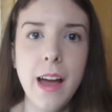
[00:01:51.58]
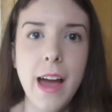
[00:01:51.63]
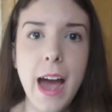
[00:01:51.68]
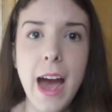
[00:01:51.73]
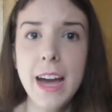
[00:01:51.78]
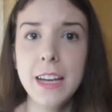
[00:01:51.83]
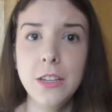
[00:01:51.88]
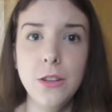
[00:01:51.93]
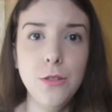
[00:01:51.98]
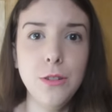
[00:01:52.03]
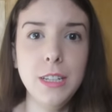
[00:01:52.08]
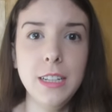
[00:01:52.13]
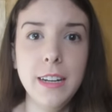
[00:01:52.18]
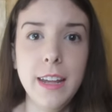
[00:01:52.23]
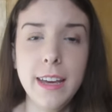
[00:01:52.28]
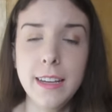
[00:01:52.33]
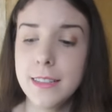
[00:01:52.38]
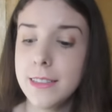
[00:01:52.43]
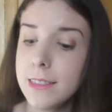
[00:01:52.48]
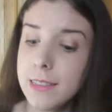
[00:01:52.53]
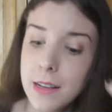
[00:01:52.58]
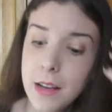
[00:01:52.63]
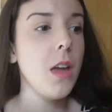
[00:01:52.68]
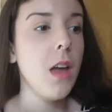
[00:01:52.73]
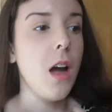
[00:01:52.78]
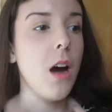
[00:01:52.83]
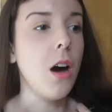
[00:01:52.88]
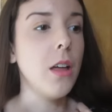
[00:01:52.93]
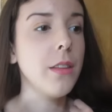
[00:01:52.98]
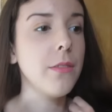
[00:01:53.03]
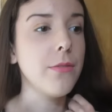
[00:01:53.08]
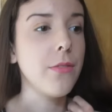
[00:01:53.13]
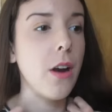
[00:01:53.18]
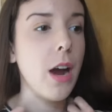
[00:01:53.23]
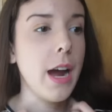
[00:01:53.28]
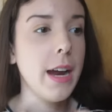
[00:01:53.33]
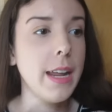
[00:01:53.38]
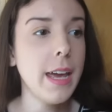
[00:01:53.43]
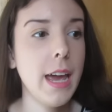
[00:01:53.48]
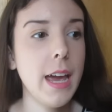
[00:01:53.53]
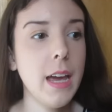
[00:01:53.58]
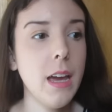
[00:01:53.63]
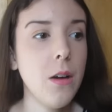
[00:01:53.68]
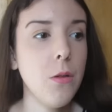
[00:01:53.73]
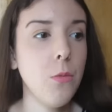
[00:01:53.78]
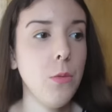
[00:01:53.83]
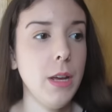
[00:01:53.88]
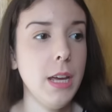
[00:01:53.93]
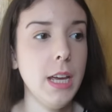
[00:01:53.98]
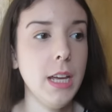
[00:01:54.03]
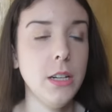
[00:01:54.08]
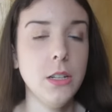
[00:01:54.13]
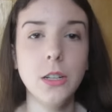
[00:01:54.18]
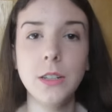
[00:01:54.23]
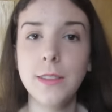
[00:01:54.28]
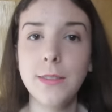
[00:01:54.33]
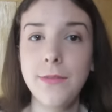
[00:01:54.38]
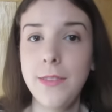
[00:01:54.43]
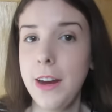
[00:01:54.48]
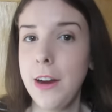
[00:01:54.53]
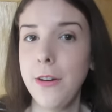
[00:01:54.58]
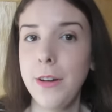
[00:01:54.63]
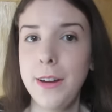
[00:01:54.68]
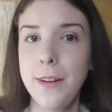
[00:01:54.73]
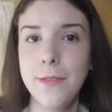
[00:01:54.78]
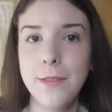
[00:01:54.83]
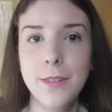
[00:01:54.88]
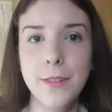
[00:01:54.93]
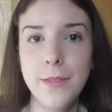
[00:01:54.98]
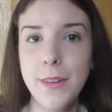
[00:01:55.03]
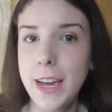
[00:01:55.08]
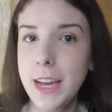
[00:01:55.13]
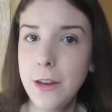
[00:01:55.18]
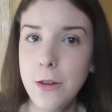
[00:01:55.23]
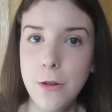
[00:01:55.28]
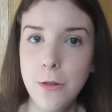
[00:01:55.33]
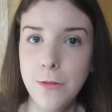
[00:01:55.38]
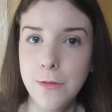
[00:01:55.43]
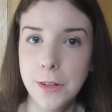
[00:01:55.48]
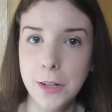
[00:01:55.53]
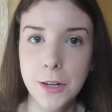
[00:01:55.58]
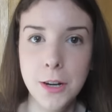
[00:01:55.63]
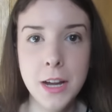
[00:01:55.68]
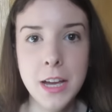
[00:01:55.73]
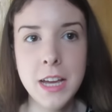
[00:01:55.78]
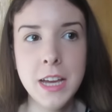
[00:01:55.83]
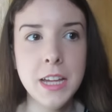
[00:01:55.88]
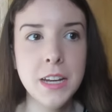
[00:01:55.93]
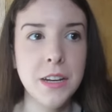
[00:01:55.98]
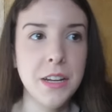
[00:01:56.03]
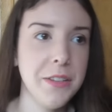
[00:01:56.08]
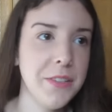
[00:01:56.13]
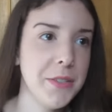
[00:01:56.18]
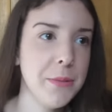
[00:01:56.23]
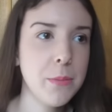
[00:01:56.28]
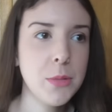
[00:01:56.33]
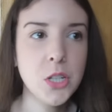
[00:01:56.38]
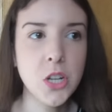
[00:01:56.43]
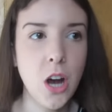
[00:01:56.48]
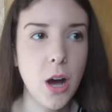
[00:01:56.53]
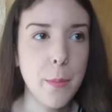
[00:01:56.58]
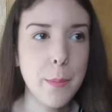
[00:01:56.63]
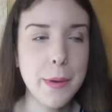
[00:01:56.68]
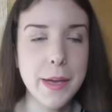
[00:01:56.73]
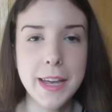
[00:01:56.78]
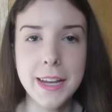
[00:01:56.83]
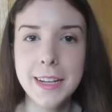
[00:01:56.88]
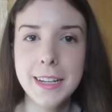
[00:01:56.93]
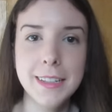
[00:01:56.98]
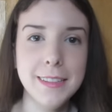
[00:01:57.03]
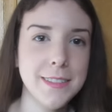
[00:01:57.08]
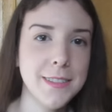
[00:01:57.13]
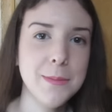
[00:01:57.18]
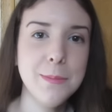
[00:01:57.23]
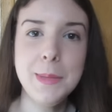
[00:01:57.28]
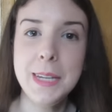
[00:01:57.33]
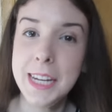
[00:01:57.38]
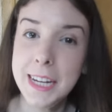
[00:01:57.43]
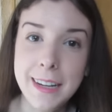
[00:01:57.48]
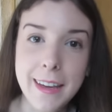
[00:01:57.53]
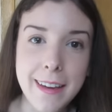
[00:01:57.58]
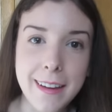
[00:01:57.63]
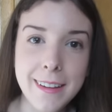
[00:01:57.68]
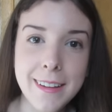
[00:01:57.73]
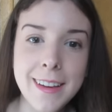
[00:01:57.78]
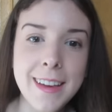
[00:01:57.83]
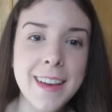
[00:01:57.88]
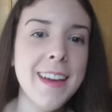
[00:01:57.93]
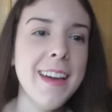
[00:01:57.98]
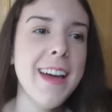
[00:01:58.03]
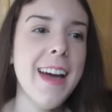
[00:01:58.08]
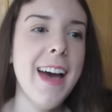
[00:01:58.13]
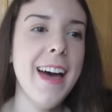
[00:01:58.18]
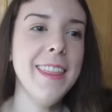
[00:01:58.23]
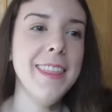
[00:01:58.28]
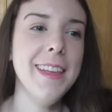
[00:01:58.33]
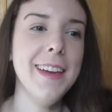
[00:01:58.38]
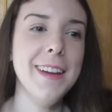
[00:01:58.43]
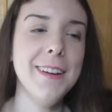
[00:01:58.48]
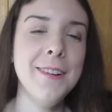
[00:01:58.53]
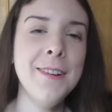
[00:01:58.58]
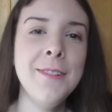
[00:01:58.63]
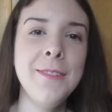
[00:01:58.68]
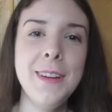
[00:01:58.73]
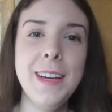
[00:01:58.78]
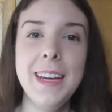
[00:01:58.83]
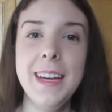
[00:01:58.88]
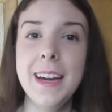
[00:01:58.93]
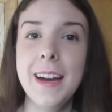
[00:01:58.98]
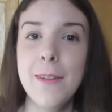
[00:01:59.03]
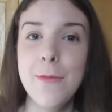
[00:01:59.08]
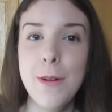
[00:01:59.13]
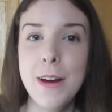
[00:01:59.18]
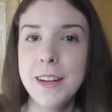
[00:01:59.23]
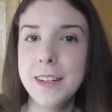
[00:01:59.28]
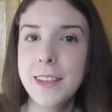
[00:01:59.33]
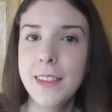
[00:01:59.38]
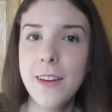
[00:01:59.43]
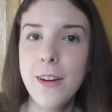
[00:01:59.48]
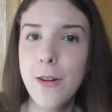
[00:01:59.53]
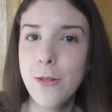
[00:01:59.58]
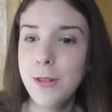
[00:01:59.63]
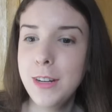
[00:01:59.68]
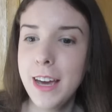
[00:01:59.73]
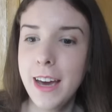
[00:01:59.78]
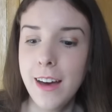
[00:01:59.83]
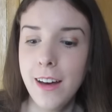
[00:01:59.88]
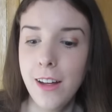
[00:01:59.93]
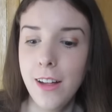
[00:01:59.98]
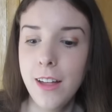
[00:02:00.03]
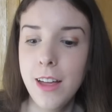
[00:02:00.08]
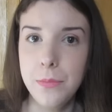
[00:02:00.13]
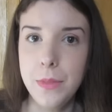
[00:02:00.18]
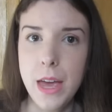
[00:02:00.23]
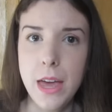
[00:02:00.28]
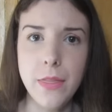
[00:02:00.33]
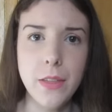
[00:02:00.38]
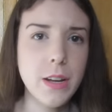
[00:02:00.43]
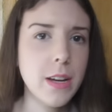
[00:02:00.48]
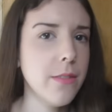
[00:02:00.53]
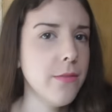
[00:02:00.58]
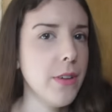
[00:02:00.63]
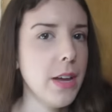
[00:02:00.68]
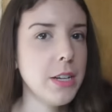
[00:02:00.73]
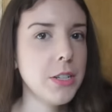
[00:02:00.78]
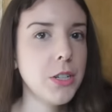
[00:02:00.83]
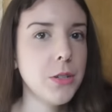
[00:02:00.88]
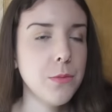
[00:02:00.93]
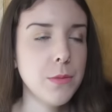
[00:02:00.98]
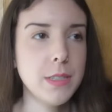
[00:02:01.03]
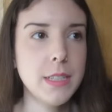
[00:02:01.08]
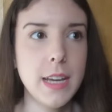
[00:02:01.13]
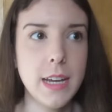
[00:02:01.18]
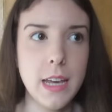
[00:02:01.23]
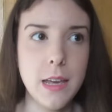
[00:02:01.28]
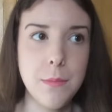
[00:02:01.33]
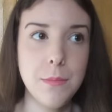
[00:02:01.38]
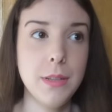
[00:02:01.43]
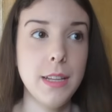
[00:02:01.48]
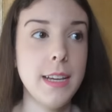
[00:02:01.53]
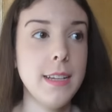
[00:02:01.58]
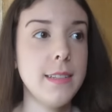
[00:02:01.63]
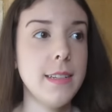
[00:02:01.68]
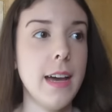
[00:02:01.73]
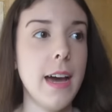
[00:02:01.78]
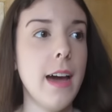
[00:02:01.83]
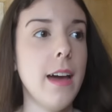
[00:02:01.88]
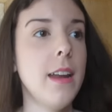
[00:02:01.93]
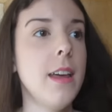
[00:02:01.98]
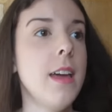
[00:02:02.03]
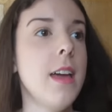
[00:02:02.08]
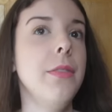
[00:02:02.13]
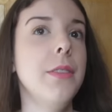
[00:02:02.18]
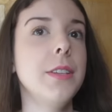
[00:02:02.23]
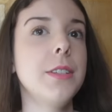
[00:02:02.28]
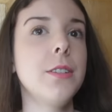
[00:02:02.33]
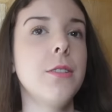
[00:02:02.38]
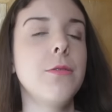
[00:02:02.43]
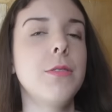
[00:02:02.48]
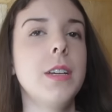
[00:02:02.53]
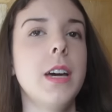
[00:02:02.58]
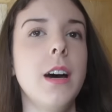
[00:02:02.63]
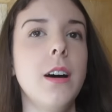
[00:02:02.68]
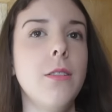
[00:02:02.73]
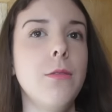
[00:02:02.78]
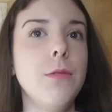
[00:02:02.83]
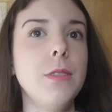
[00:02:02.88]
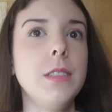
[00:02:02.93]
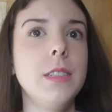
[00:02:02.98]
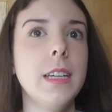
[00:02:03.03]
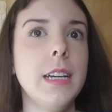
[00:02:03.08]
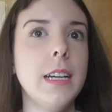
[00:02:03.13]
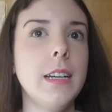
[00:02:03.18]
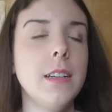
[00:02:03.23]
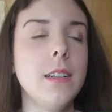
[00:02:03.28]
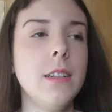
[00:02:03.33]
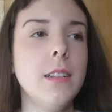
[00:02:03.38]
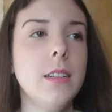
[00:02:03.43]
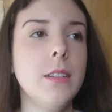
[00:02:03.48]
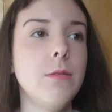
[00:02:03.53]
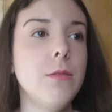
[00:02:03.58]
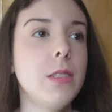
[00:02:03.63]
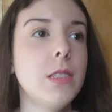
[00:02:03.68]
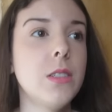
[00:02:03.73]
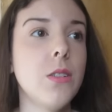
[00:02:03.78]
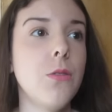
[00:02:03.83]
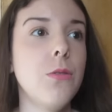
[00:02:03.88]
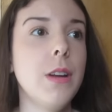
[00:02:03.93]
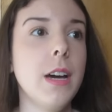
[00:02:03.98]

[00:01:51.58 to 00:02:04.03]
at Unity Days. On the Friday, we took the ferry over to Vancouver, did some shopping and some eating, and then we went to the hotel that the convention was taking place at. And this hotel was it was so